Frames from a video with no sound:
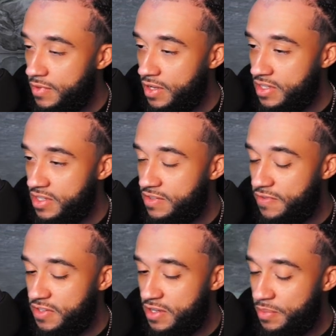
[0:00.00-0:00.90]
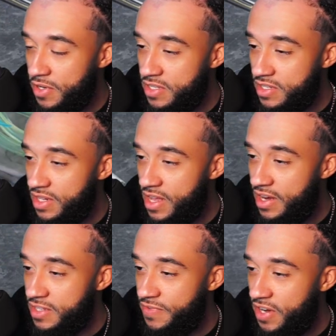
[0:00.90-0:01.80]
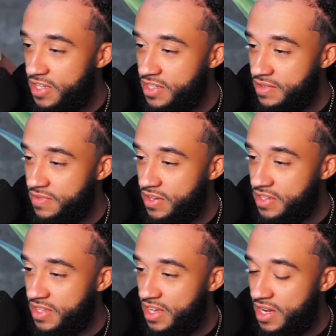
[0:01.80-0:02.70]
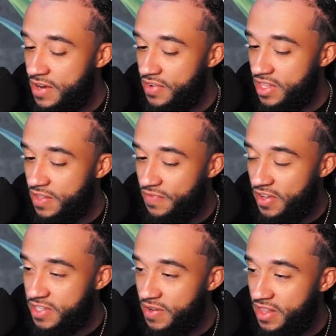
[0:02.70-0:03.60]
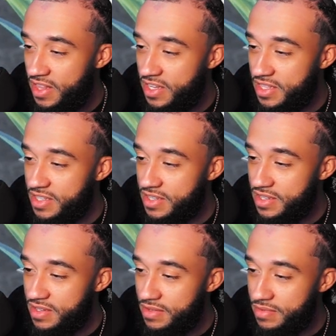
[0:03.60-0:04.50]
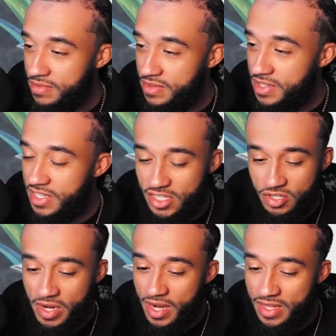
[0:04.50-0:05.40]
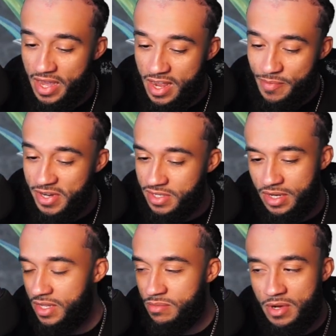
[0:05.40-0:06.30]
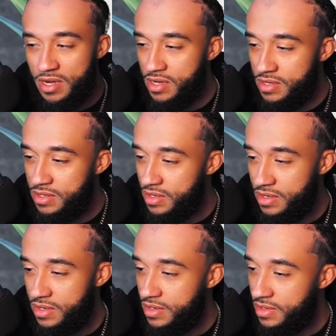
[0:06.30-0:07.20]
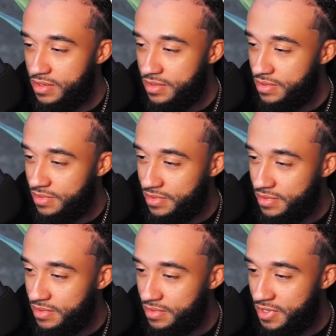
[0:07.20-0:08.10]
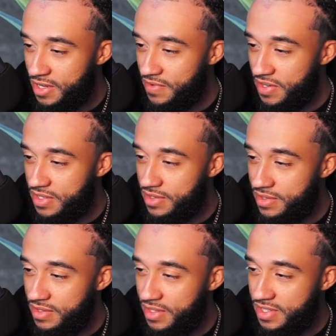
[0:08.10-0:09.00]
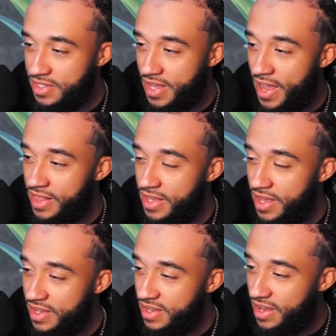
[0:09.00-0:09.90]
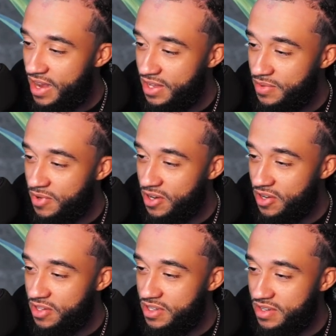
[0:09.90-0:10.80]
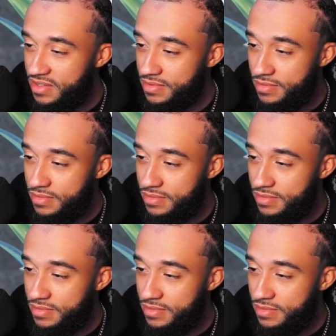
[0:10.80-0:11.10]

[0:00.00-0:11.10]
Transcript: Because for some reason, a lot of these fairy tail figures, they can never get the face right. Like, look at this. This is straight out the anime, straight out the manga. Whatever, it's exactly how you want her to look.